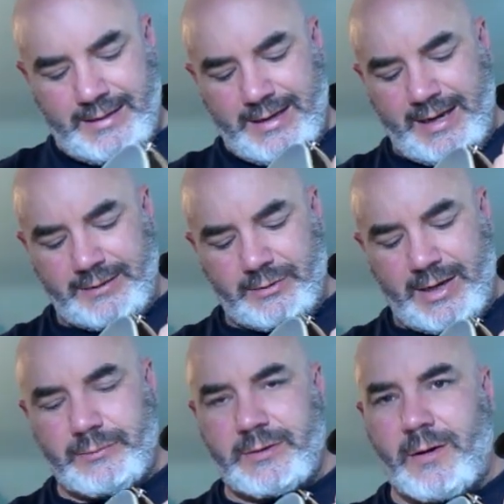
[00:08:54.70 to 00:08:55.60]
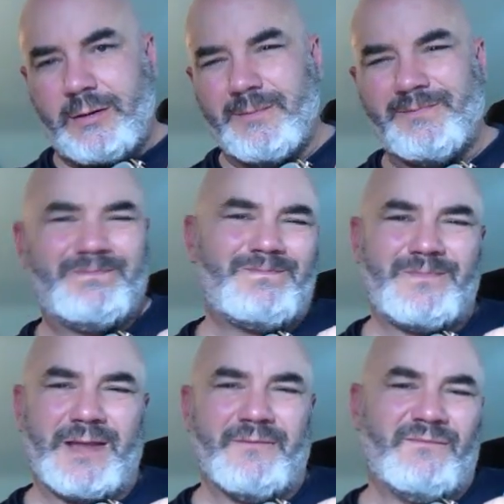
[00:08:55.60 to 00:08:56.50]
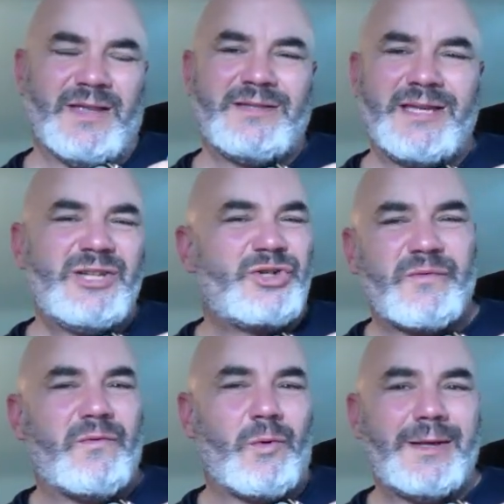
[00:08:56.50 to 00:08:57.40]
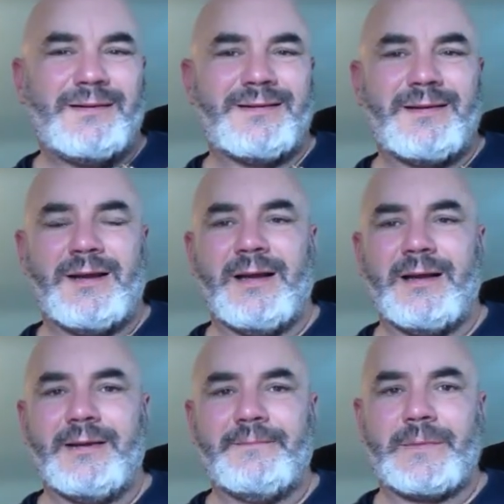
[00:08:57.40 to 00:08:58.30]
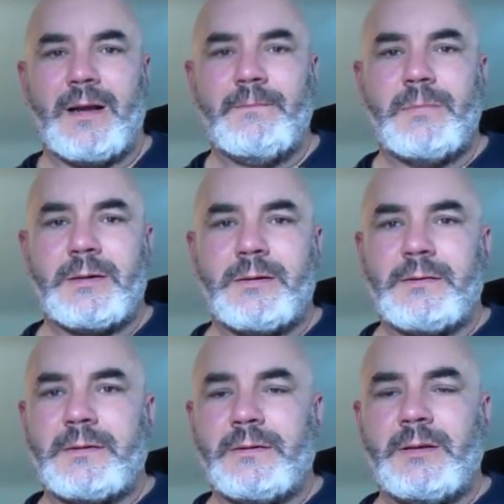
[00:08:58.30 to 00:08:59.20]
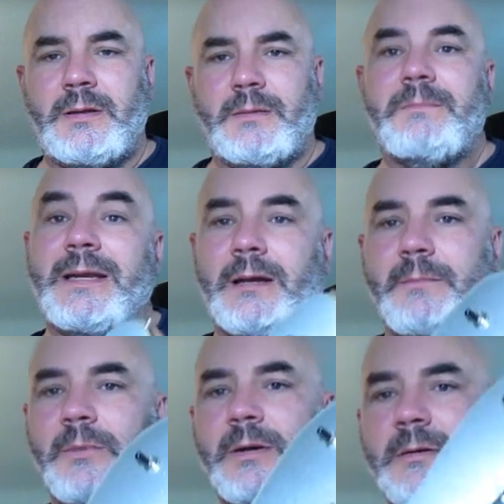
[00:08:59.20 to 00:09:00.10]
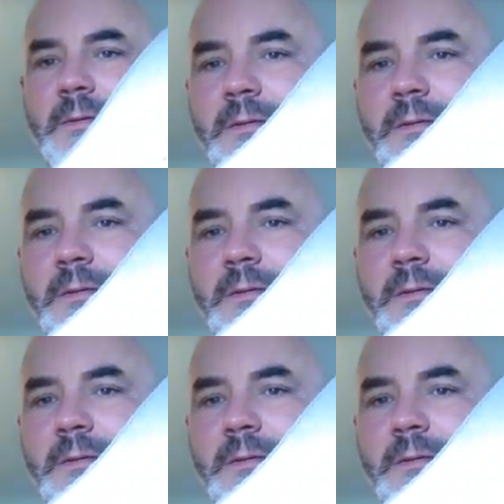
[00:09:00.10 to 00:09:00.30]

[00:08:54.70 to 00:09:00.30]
don't know, I would call them vintage voiced humbuckers, mini humbuckers.